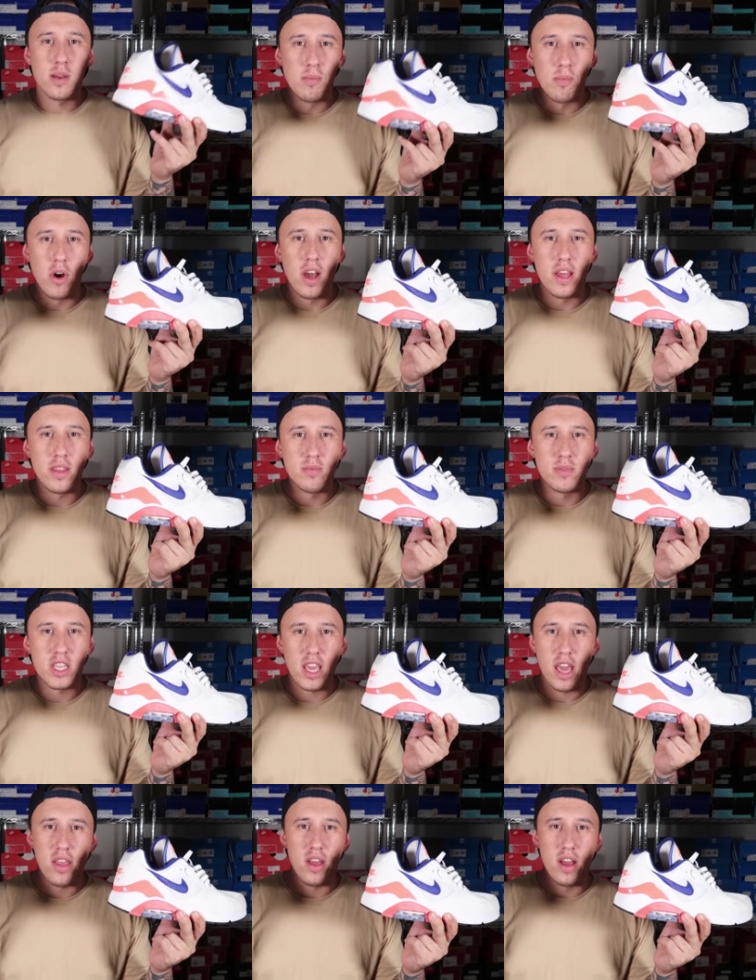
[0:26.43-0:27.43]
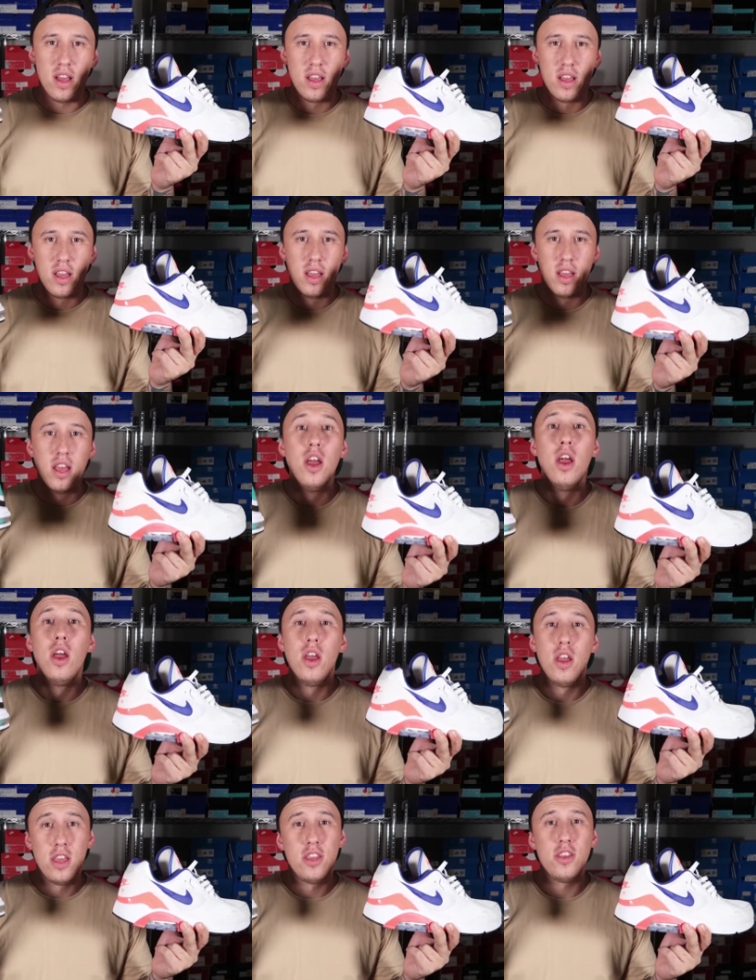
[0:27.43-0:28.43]
combine them together?
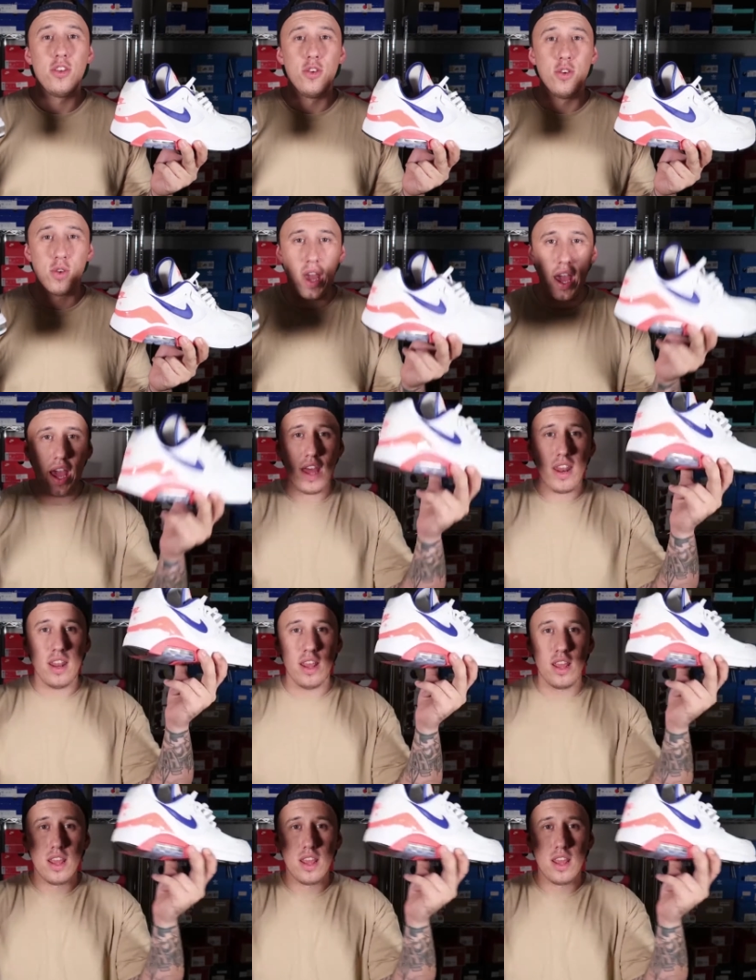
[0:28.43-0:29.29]
You get